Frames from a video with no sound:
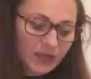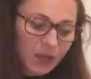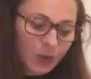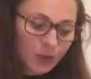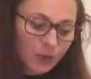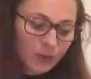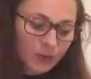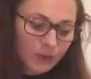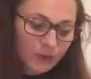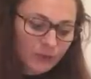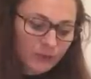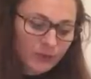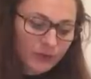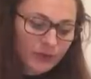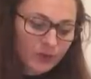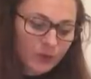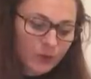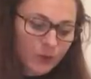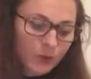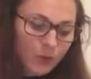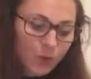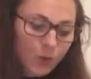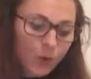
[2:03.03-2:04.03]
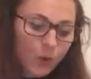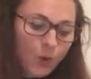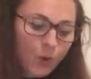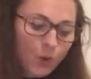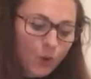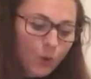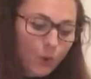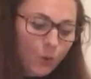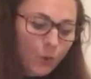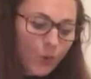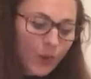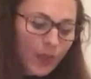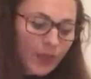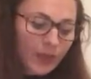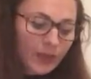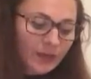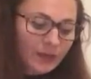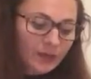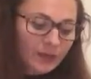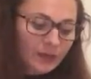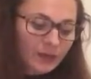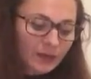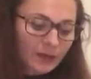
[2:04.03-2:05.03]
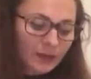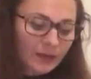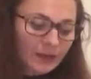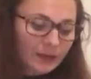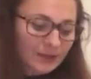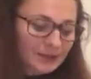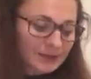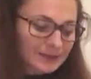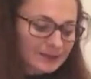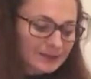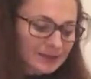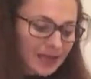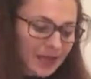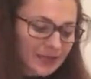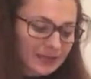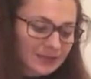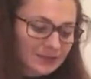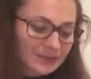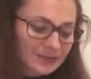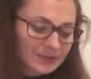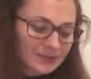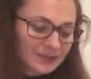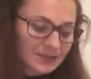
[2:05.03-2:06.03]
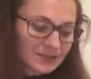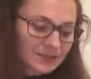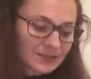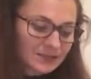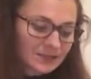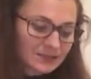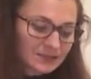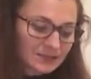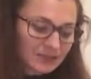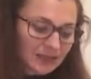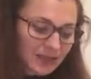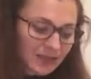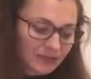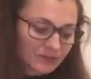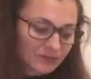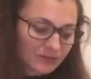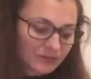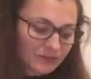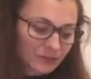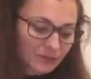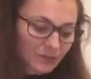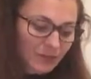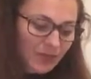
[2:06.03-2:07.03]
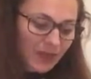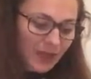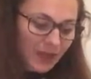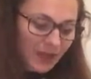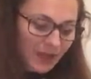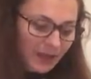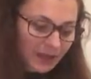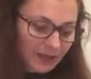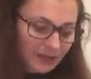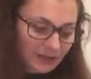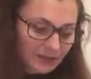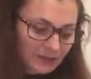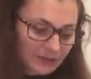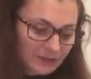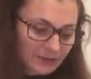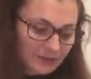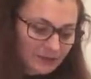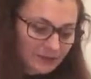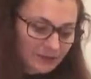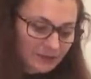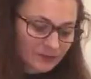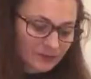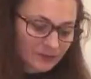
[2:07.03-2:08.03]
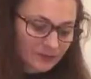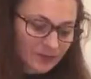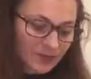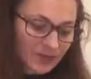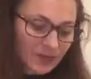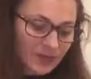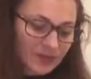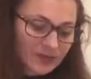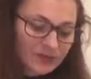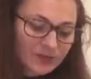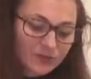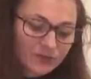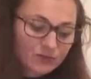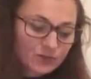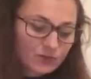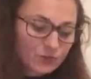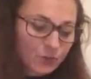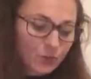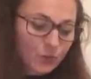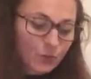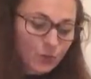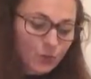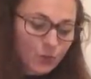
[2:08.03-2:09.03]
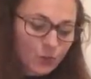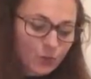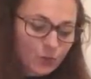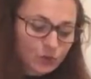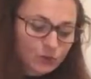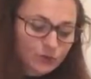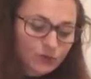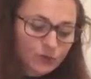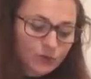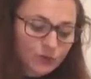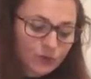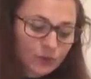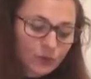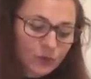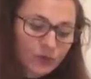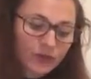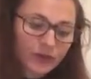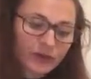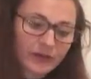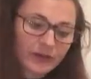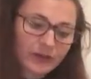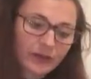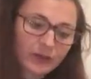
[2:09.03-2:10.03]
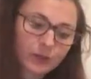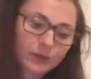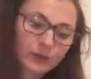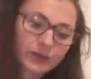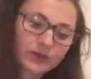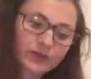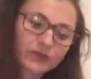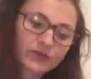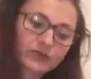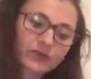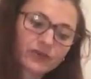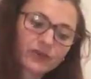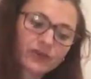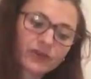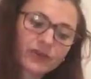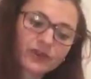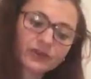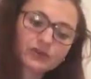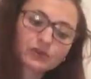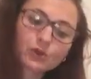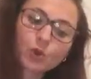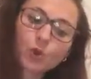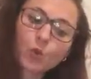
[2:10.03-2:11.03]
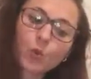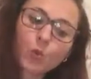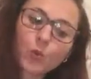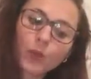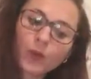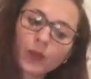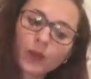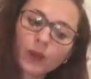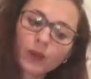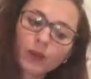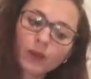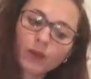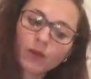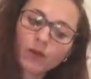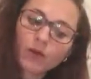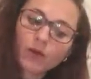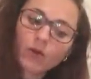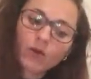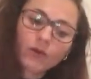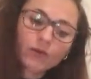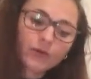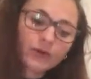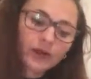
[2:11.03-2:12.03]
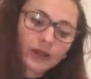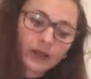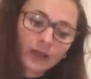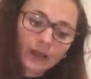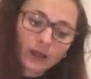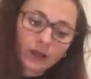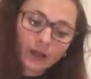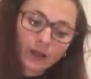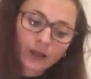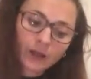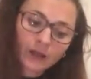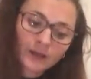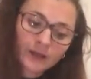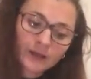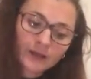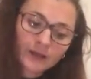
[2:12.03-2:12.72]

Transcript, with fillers: however, all vain anxiety is left behind. There is no cause for worry whether things go well or ill.